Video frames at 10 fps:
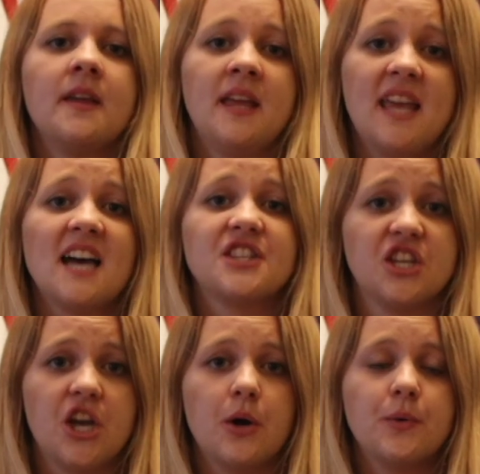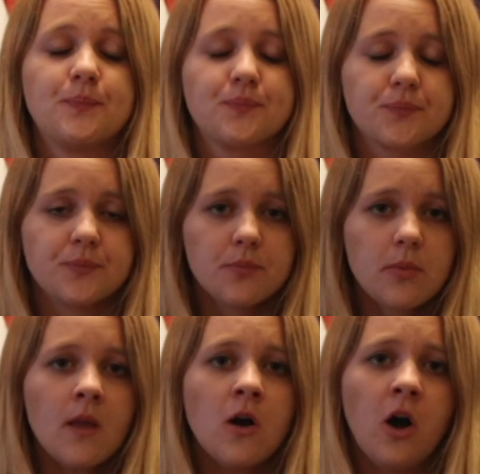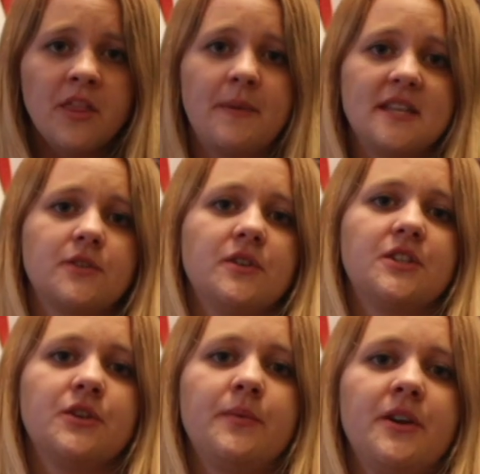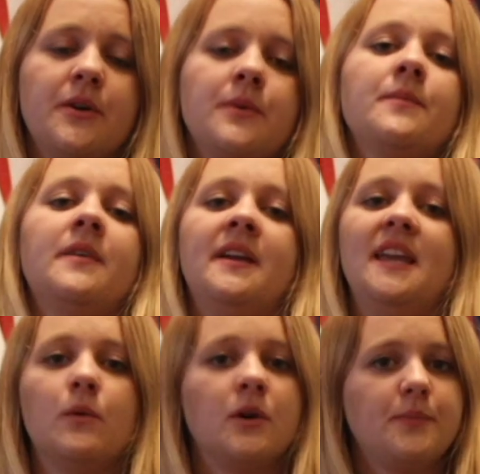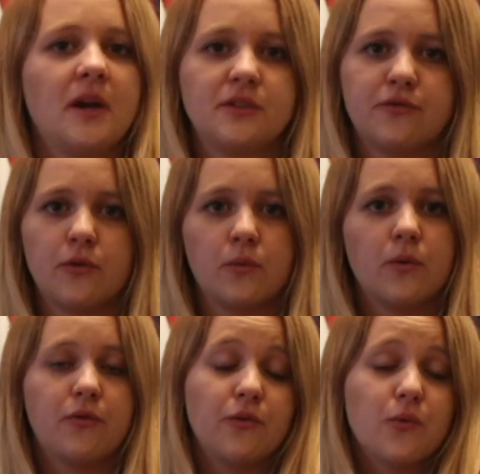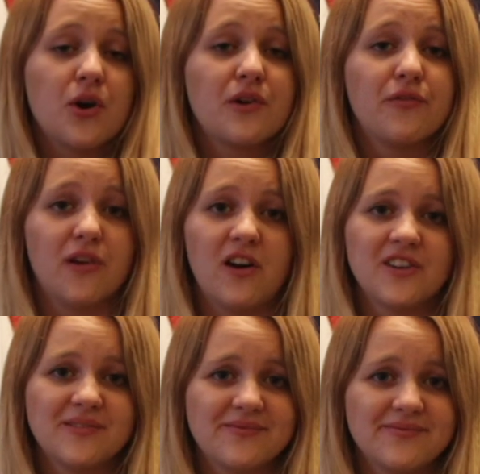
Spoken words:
He had to go. All the best to Eusebio. He won't be out for work for long.